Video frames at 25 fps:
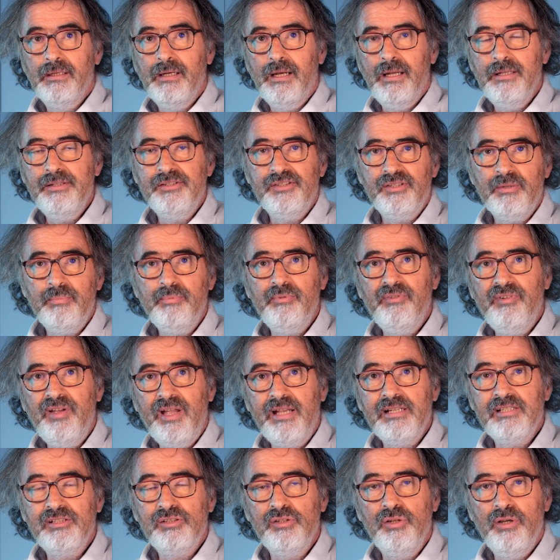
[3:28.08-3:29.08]

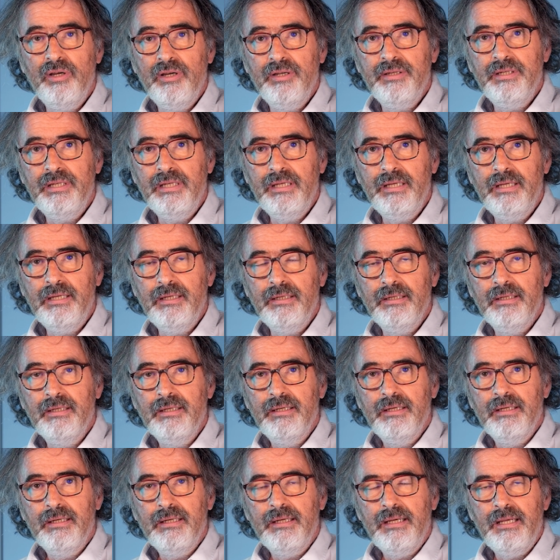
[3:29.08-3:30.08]
Unsupervised learning
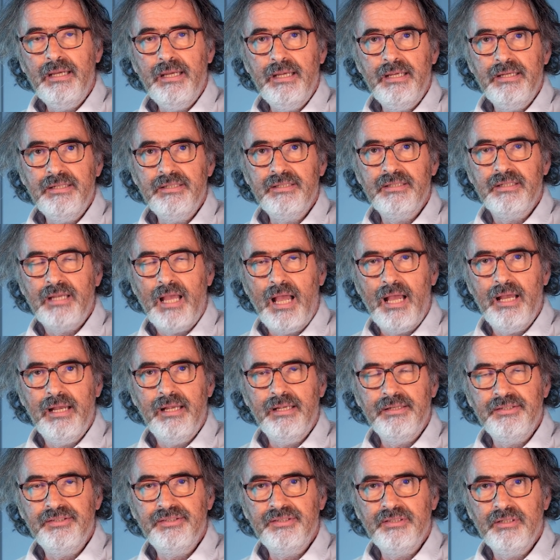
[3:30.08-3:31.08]
is,
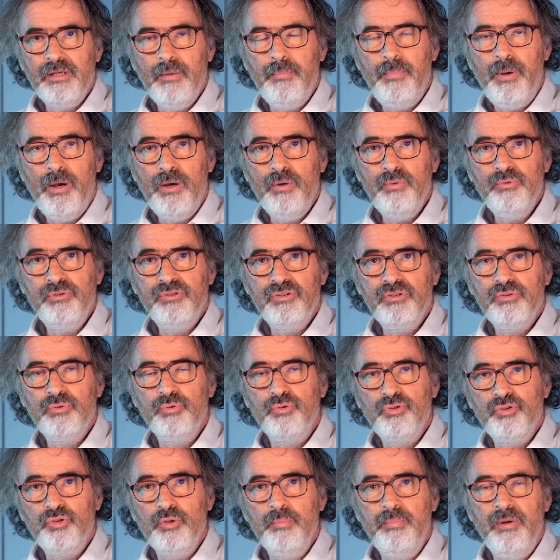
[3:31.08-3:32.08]
as opposed to
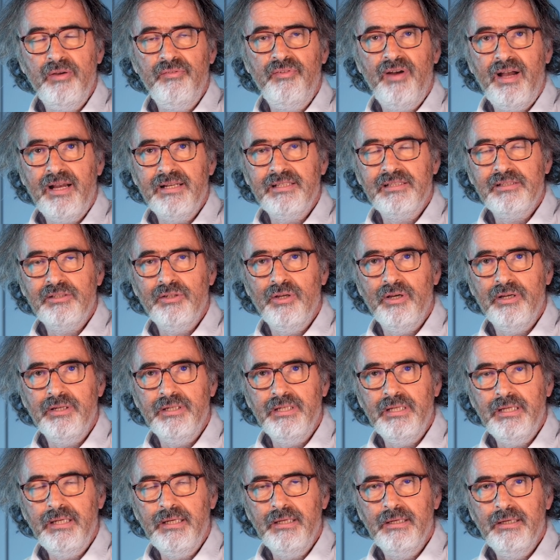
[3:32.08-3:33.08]
supervised
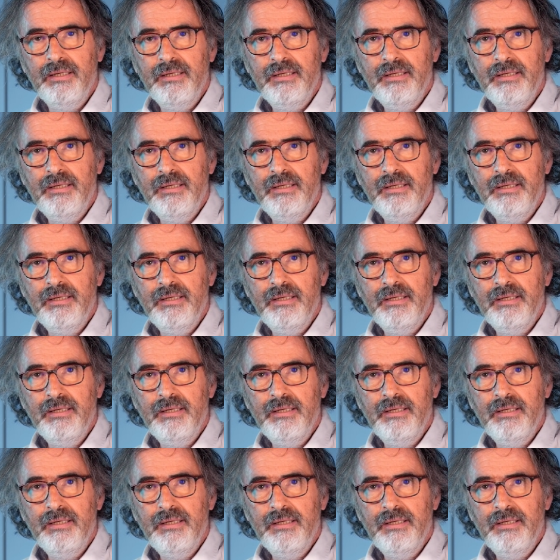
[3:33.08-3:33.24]
learning,